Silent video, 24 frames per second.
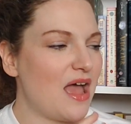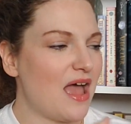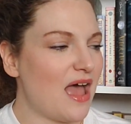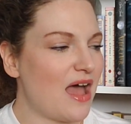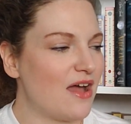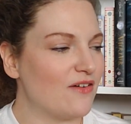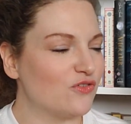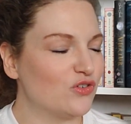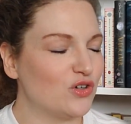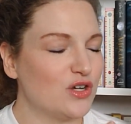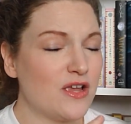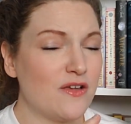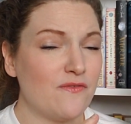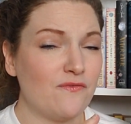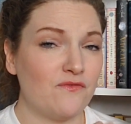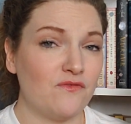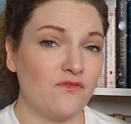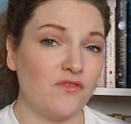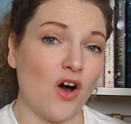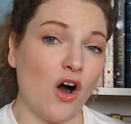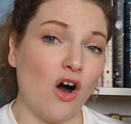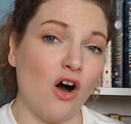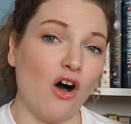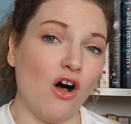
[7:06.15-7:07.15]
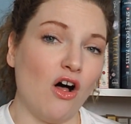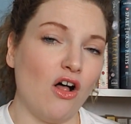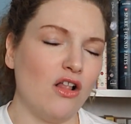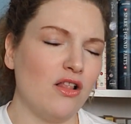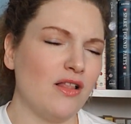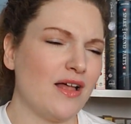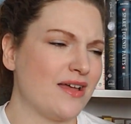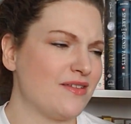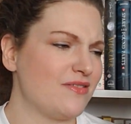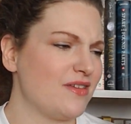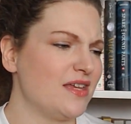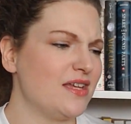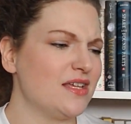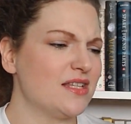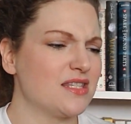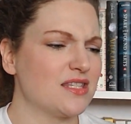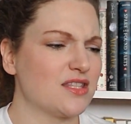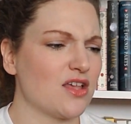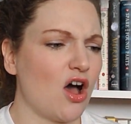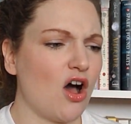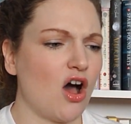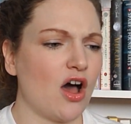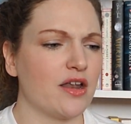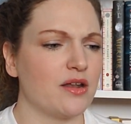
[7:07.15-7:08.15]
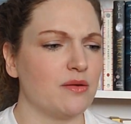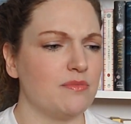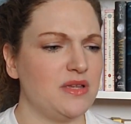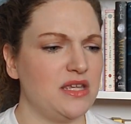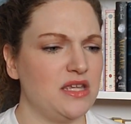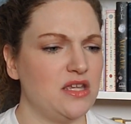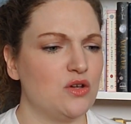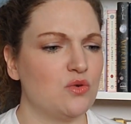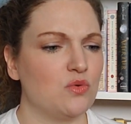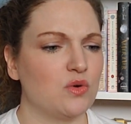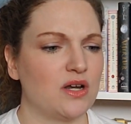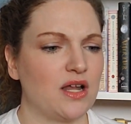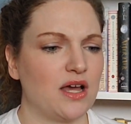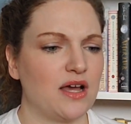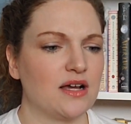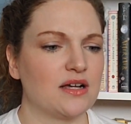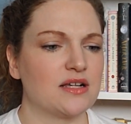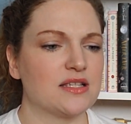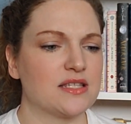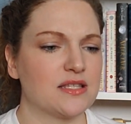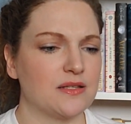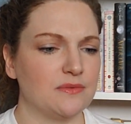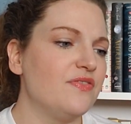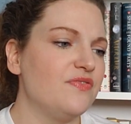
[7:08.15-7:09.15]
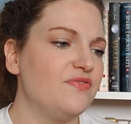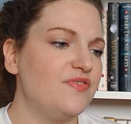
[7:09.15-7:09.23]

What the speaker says: every fall, I think it's the autumn equinox,